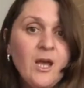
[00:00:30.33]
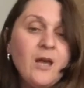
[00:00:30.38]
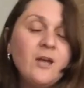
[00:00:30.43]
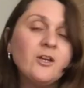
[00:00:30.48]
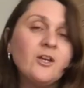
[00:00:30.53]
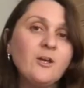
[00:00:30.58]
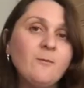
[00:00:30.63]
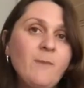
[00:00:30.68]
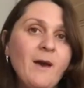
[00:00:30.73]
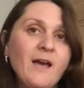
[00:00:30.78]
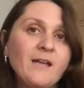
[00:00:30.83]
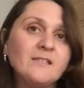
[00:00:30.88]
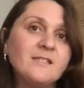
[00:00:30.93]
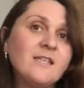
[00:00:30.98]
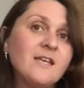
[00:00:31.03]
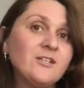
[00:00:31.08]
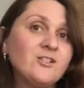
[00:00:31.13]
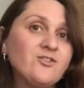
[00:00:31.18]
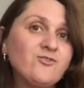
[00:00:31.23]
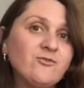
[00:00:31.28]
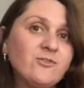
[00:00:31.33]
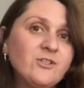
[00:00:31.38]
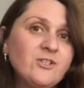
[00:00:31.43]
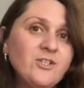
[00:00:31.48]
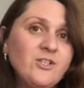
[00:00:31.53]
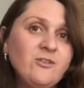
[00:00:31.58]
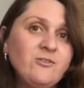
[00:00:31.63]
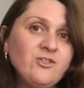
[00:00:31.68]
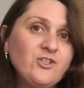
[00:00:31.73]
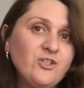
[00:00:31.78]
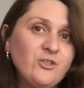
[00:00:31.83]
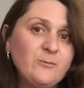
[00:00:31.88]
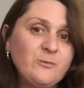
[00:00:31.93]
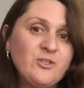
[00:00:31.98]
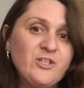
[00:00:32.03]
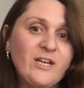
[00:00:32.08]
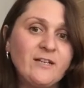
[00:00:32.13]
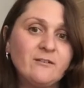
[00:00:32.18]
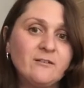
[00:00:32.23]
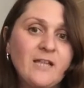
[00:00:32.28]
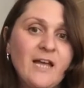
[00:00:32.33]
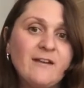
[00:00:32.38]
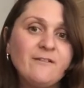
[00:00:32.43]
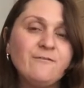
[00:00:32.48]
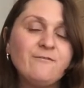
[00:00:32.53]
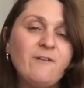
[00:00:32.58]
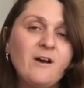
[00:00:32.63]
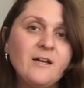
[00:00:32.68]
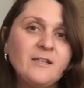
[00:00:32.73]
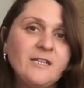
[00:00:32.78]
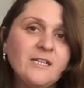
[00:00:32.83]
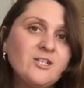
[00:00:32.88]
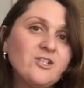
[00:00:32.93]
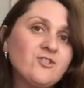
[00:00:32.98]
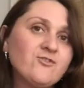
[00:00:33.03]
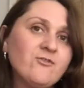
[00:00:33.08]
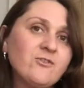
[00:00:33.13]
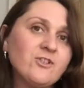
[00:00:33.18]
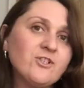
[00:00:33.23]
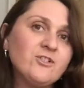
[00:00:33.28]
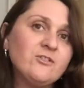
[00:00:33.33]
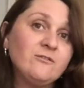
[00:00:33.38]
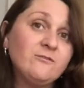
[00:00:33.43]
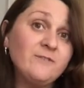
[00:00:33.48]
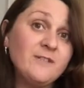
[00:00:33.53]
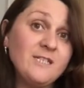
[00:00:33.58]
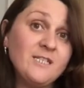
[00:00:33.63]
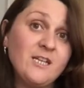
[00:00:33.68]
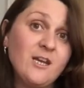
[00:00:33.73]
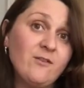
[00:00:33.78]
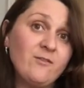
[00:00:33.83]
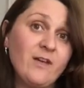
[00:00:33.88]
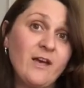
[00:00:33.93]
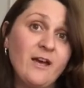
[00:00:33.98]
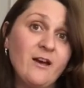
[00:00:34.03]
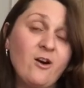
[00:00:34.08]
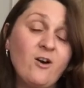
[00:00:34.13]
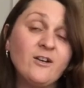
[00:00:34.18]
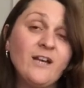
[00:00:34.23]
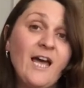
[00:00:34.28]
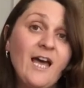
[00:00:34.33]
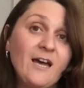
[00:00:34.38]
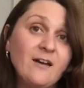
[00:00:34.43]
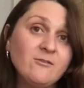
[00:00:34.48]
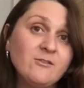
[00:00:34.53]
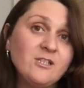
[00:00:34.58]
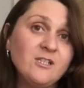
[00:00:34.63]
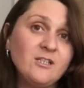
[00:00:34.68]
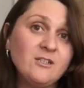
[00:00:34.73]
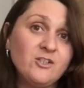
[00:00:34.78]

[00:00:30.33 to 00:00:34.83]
go back to the Entrust YouTube channel and find the instructional video there on how to